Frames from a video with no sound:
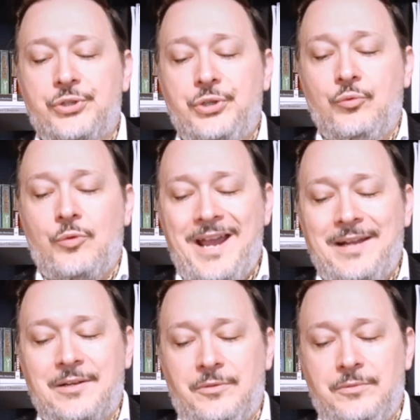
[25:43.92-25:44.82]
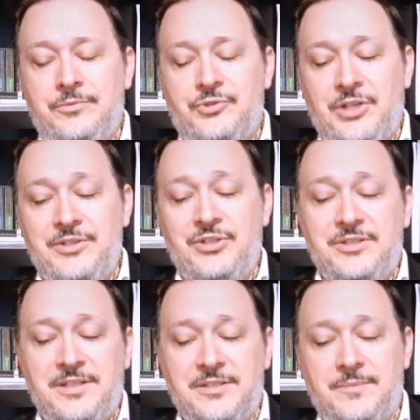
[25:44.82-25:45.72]
or too radical,
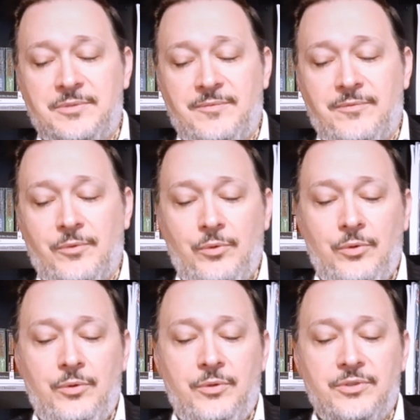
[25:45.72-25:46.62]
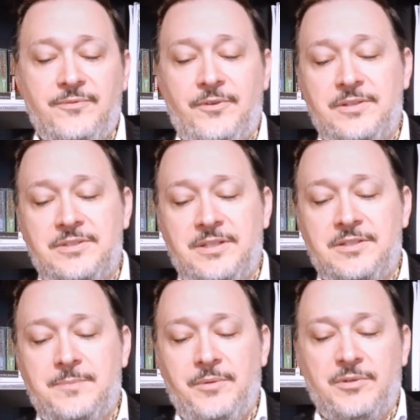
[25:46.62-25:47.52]
changing systems of rules, for
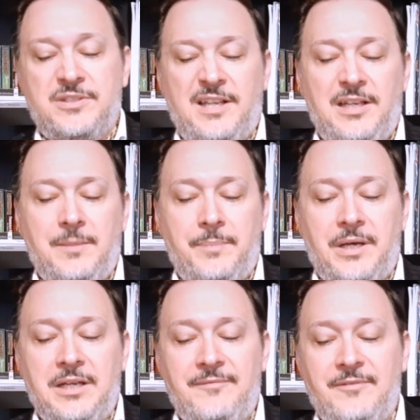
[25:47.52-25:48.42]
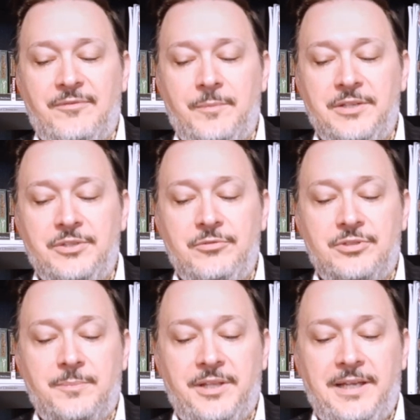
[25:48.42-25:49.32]
instance, but retaining the body of information
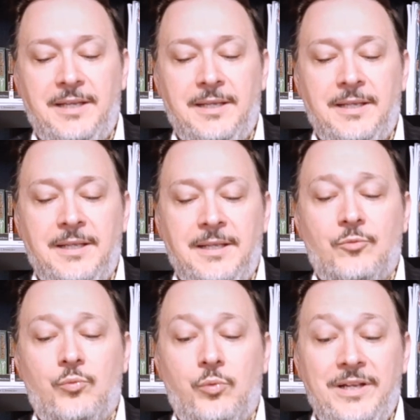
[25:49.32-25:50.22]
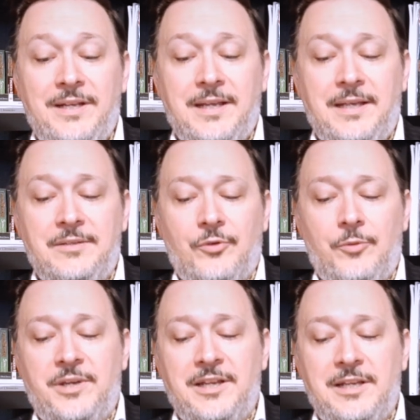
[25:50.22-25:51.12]
used to play, then the Renegade
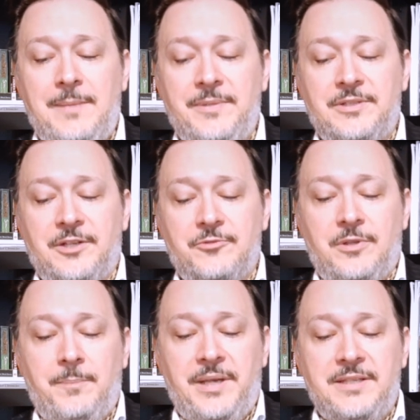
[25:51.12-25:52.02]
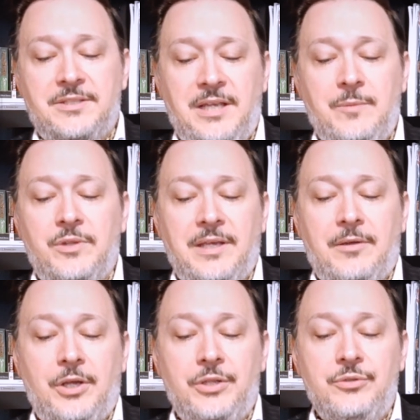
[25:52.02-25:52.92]
group can keep in touch with the base game
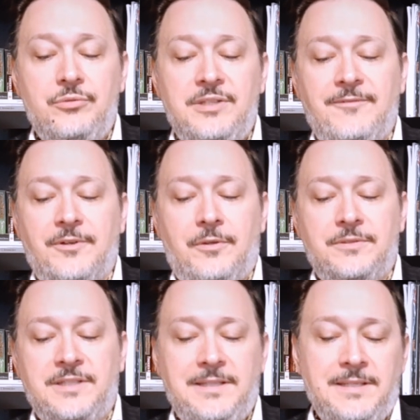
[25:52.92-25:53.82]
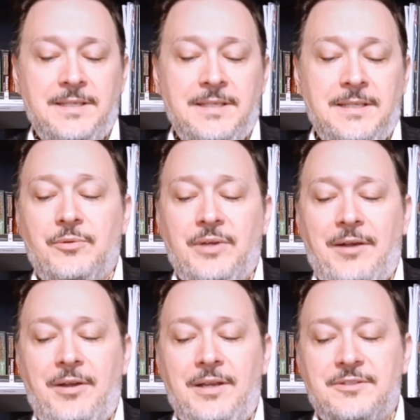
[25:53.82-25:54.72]
without undue difficulty. Typical
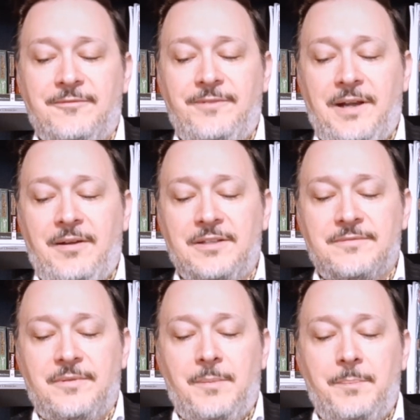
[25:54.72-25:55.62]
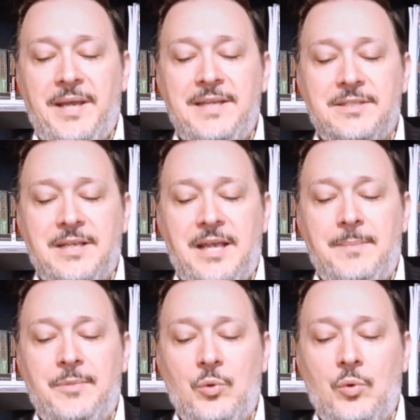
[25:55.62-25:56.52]
areas of variance from the base
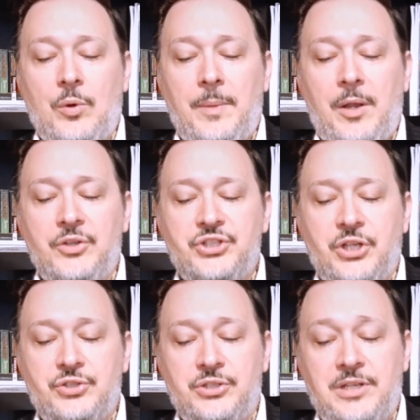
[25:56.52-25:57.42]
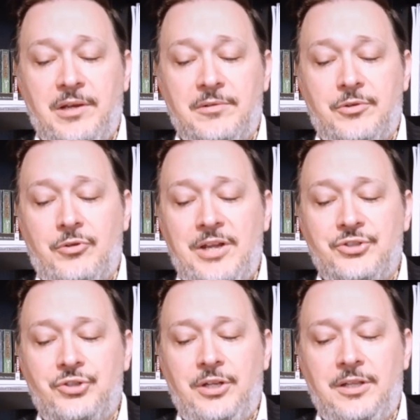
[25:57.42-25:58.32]
game norm, such as character
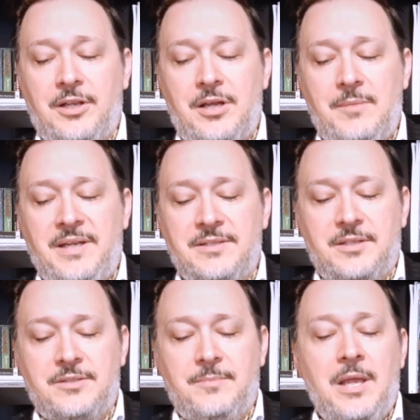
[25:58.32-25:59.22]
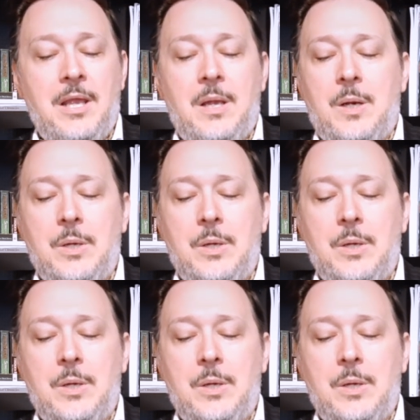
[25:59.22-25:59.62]
creation and the combat system,